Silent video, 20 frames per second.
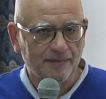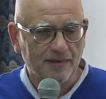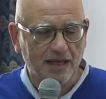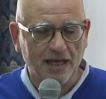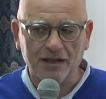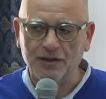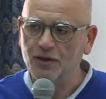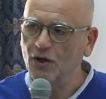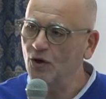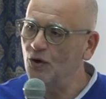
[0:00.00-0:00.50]

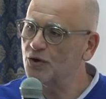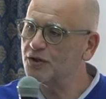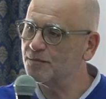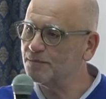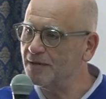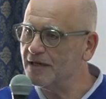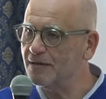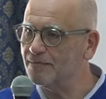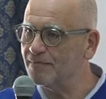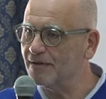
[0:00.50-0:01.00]
And those
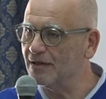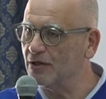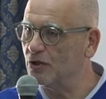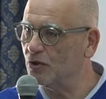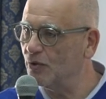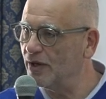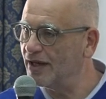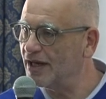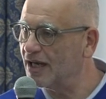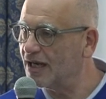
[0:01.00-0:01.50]
people,
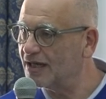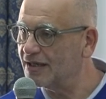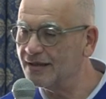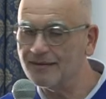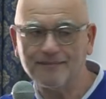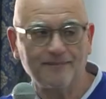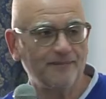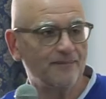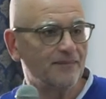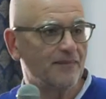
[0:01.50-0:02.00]
you and I,
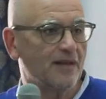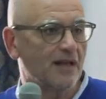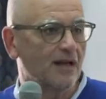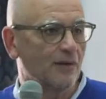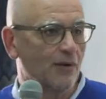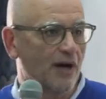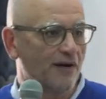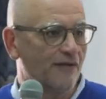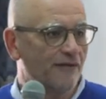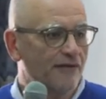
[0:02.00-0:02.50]

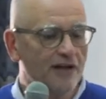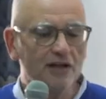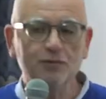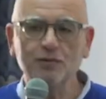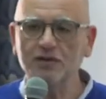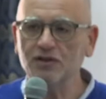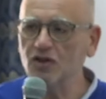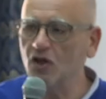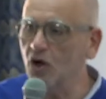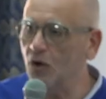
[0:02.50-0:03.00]
who are filled
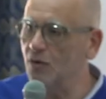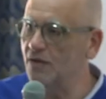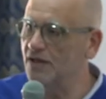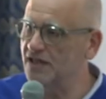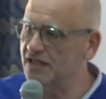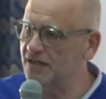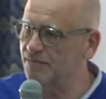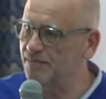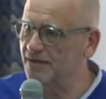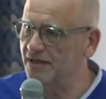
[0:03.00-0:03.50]
with the Holy
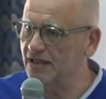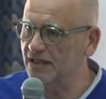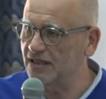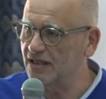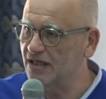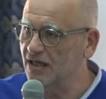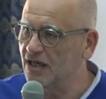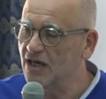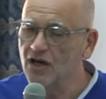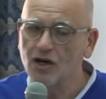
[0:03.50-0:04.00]
Spirit,
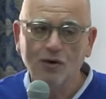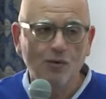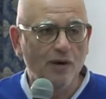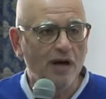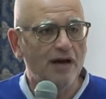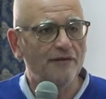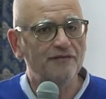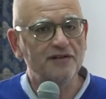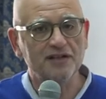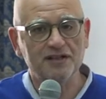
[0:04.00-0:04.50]
we
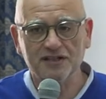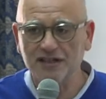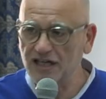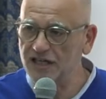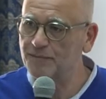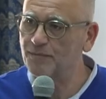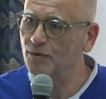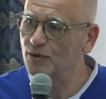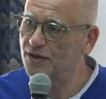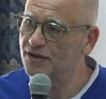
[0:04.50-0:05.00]
have this
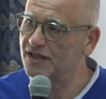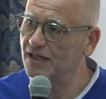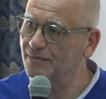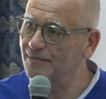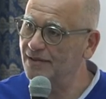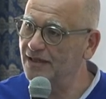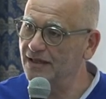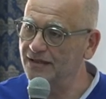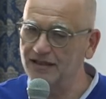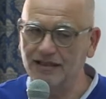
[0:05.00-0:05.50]

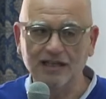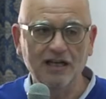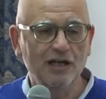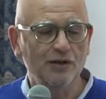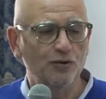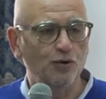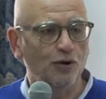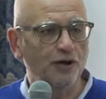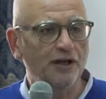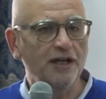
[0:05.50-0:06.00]
responsibility
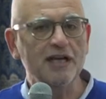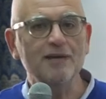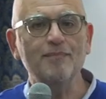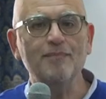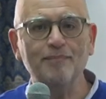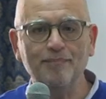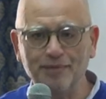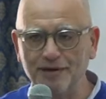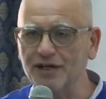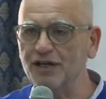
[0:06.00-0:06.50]
to keep
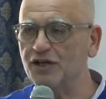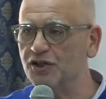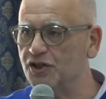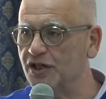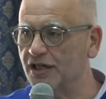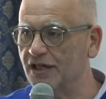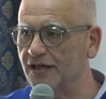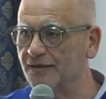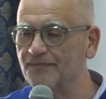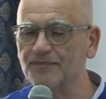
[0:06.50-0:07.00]

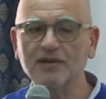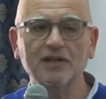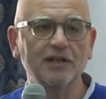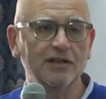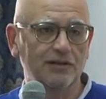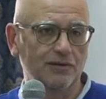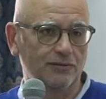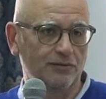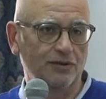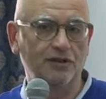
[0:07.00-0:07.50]
preaching
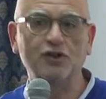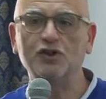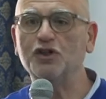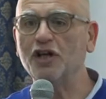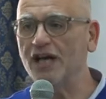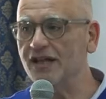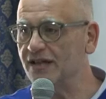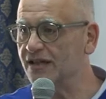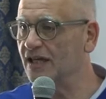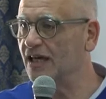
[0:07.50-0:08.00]
to the
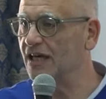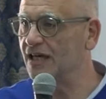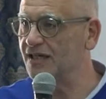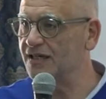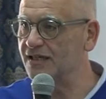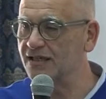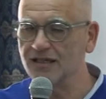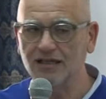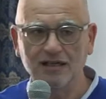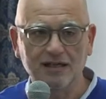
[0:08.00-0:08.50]

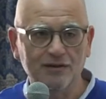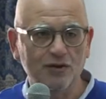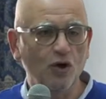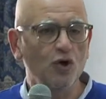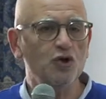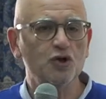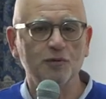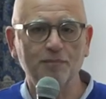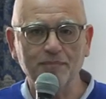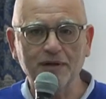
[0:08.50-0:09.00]
Gentiles.
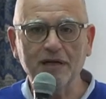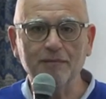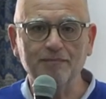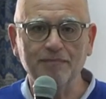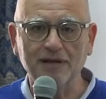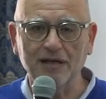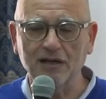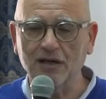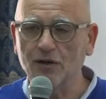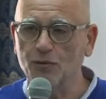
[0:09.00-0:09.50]
Those
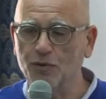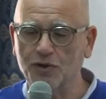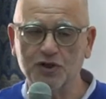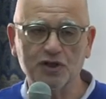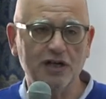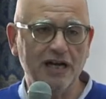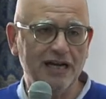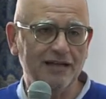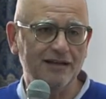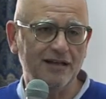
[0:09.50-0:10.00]
people
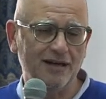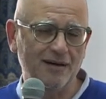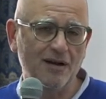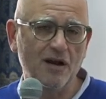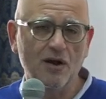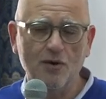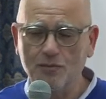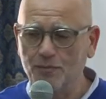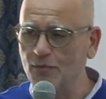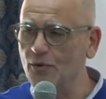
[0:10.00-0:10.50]
which later
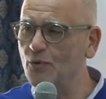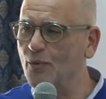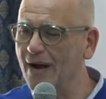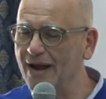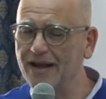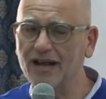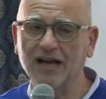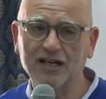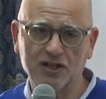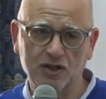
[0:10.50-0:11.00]
we
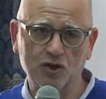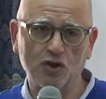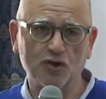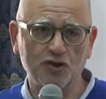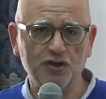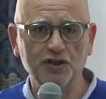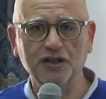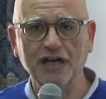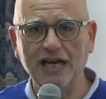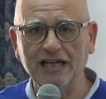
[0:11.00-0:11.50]
may
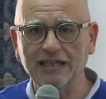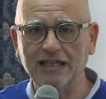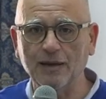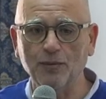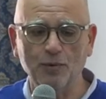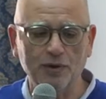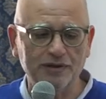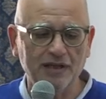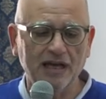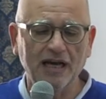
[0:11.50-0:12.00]
associate them
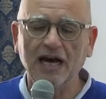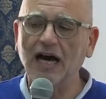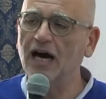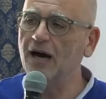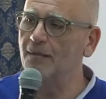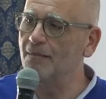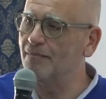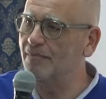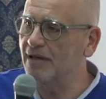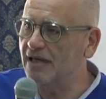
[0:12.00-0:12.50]
with
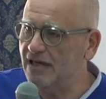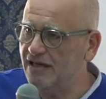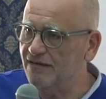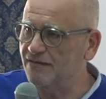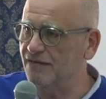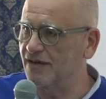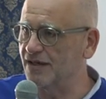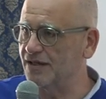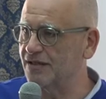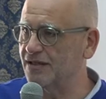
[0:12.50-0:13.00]

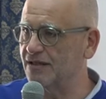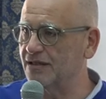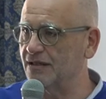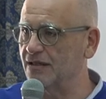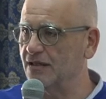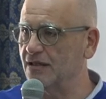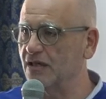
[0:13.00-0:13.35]
unbelievers.